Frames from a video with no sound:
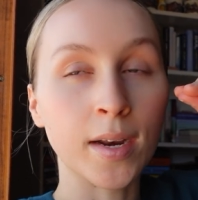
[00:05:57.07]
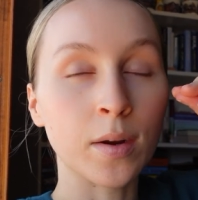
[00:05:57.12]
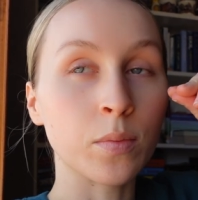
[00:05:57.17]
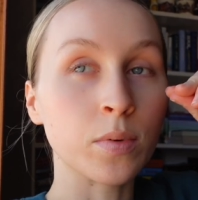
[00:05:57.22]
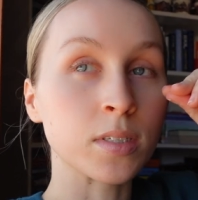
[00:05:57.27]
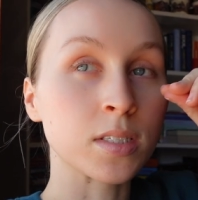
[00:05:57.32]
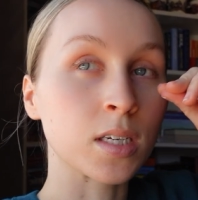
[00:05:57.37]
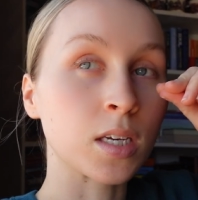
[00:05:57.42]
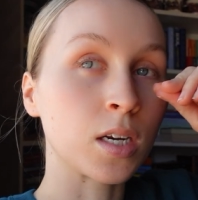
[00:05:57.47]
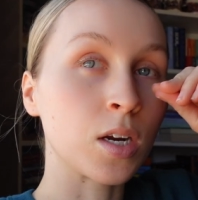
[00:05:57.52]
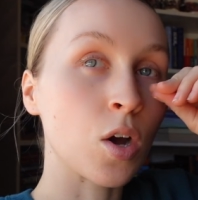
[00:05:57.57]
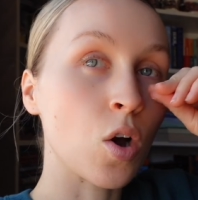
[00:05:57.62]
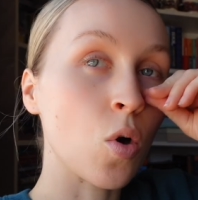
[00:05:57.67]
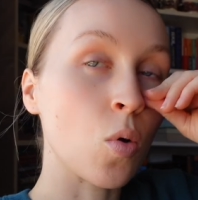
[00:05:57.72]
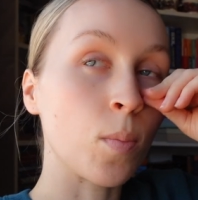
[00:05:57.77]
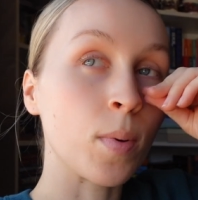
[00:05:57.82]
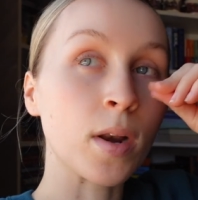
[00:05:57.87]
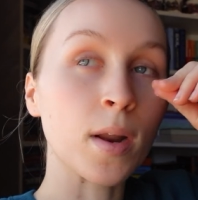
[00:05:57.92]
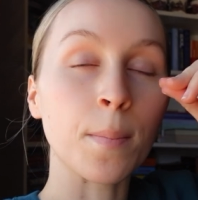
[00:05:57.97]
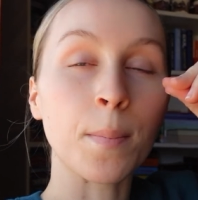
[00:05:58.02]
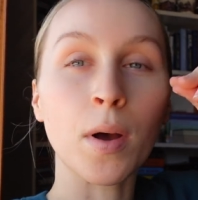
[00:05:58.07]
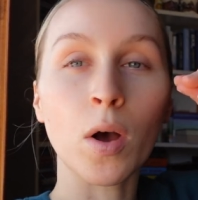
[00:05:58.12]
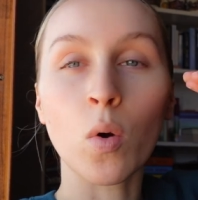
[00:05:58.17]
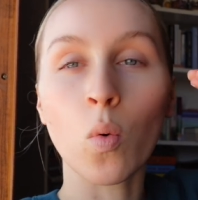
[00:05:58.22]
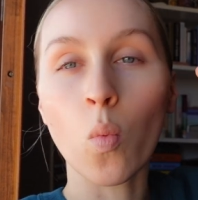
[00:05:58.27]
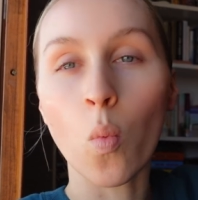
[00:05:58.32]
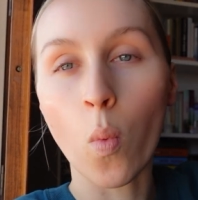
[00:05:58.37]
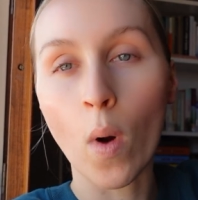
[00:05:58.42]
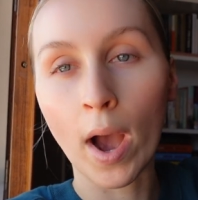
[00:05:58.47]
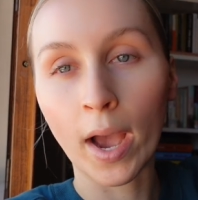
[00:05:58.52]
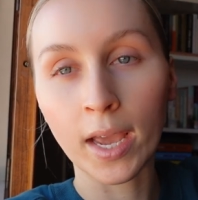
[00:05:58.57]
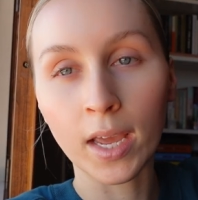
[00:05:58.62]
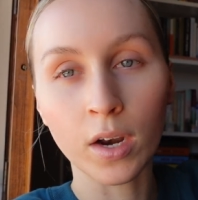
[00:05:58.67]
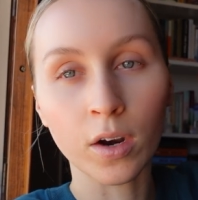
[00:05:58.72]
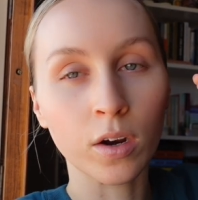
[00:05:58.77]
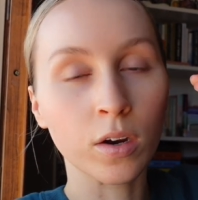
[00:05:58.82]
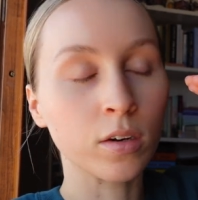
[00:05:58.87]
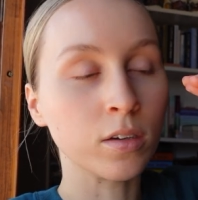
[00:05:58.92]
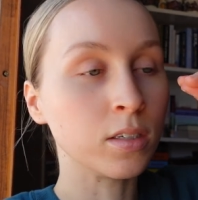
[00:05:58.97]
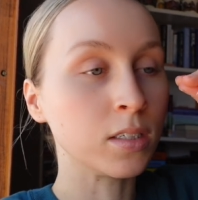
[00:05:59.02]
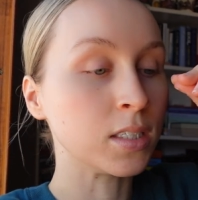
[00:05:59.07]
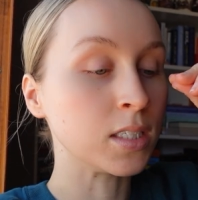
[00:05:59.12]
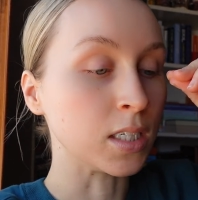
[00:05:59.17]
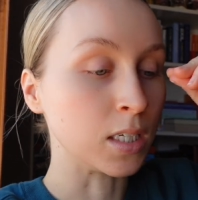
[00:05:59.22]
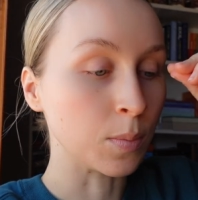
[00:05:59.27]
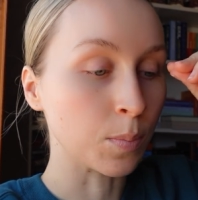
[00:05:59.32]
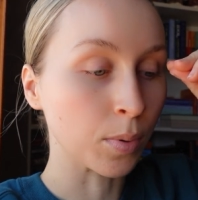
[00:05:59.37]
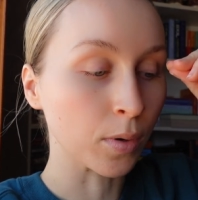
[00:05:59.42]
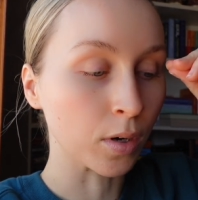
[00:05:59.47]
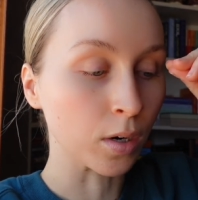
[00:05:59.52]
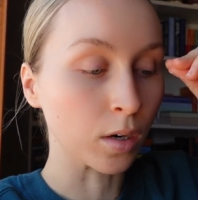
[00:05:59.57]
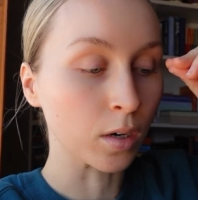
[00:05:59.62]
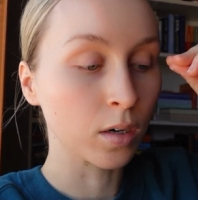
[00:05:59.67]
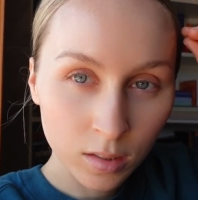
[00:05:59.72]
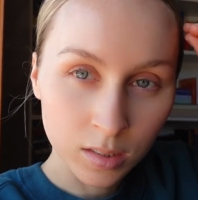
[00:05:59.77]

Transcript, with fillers: It was going to open up a wider, deeper